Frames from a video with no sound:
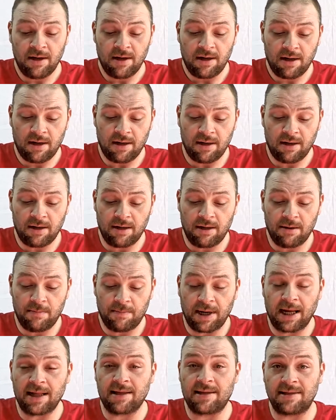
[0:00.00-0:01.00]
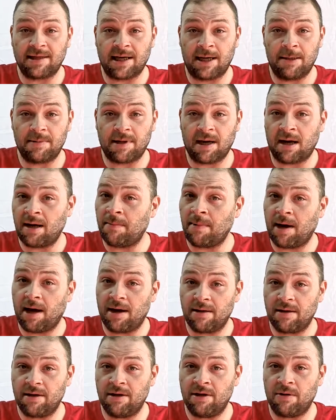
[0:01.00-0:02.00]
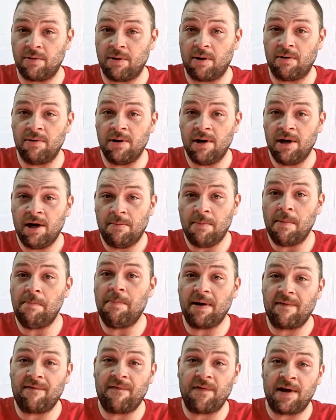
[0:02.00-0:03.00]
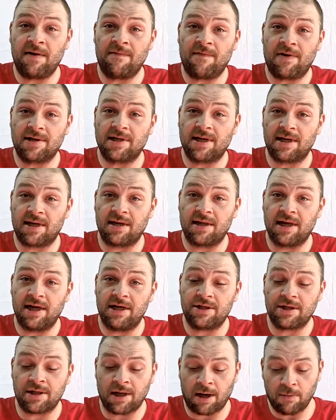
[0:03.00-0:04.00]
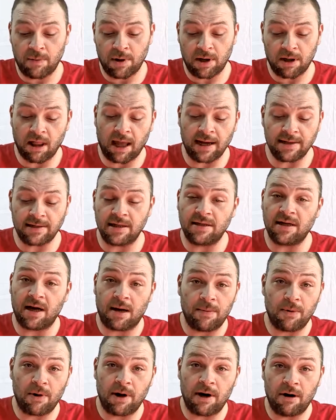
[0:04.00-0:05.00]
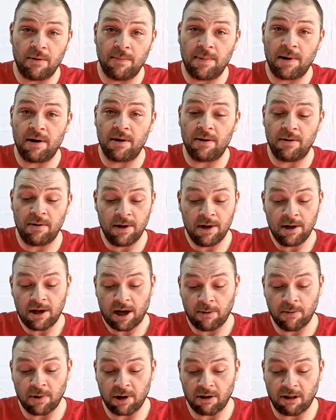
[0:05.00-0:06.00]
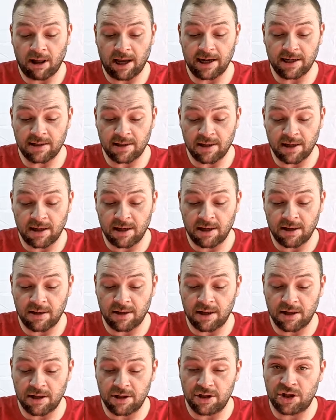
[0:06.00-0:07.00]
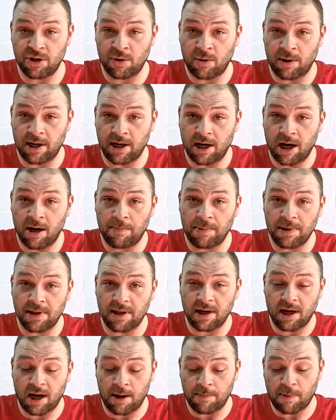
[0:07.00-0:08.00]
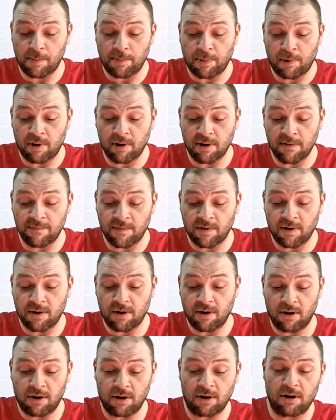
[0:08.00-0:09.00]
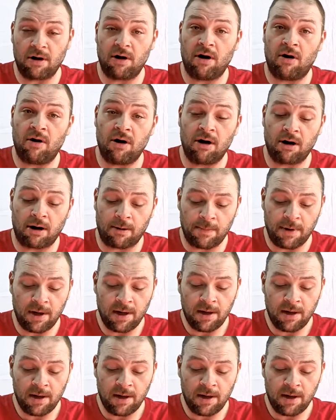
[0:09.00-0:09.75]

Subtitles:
But at the same time, I'm a big fan of articulation. I would have liked a double elbow. I would have liked the joint up at the upper part of her arm.